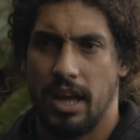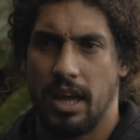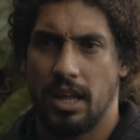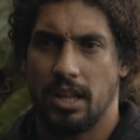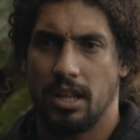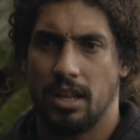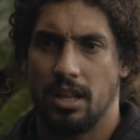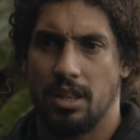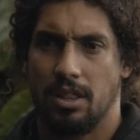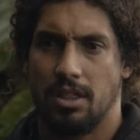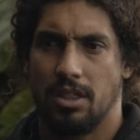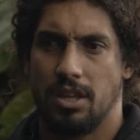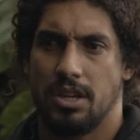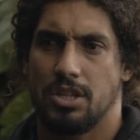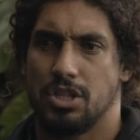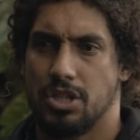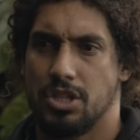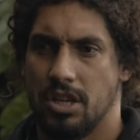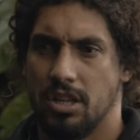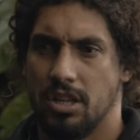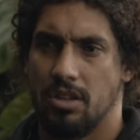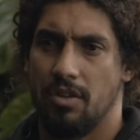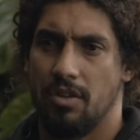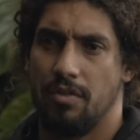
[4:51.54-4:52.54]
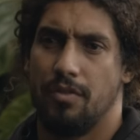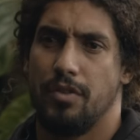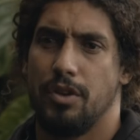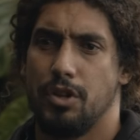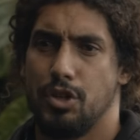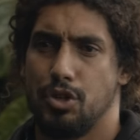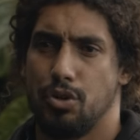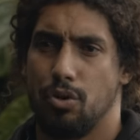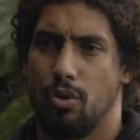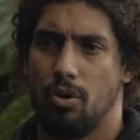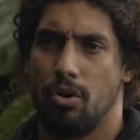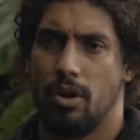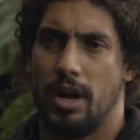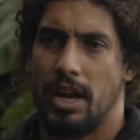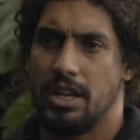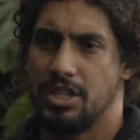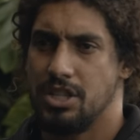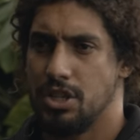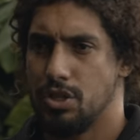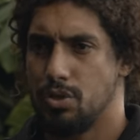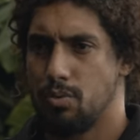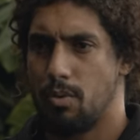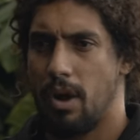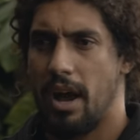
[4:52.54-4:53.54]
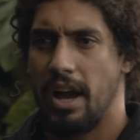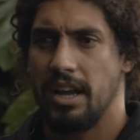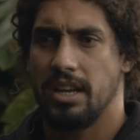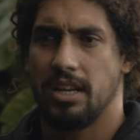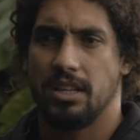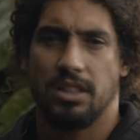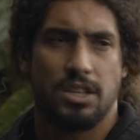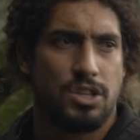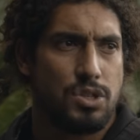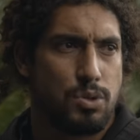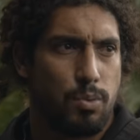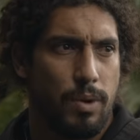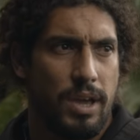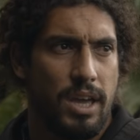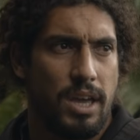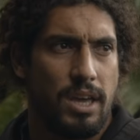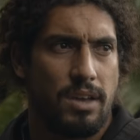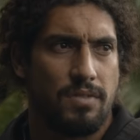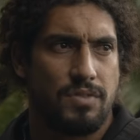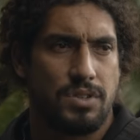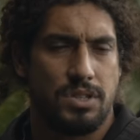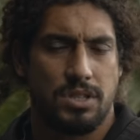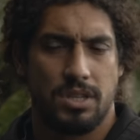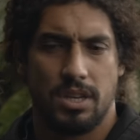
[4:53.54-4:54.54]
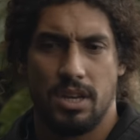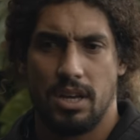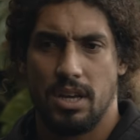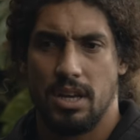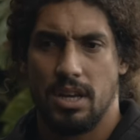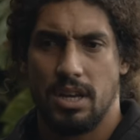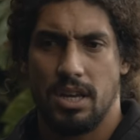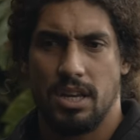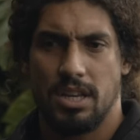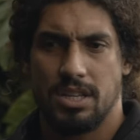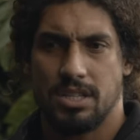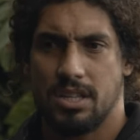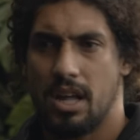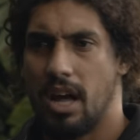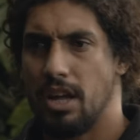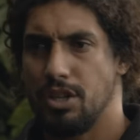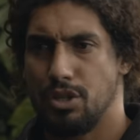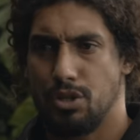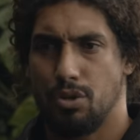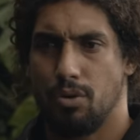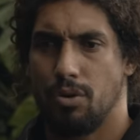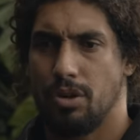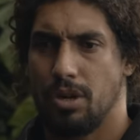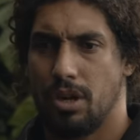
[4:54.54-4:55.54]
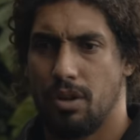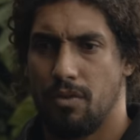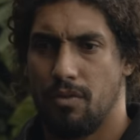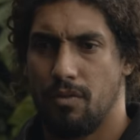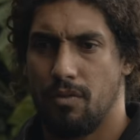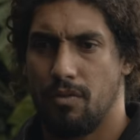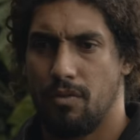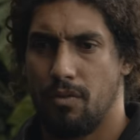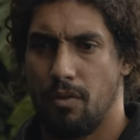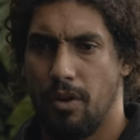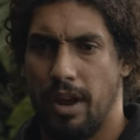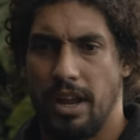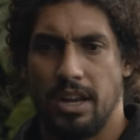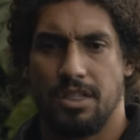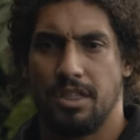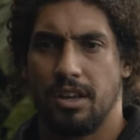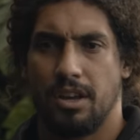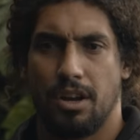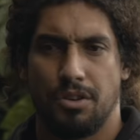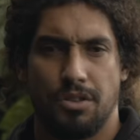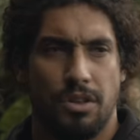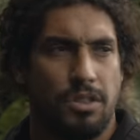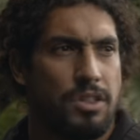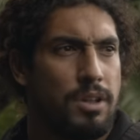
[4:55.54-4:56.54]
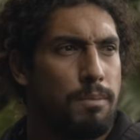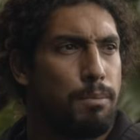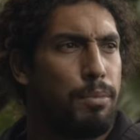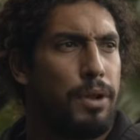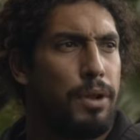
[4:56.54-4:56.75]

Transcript: that this individual, as he's riding these waves, He's not doing it for anything other than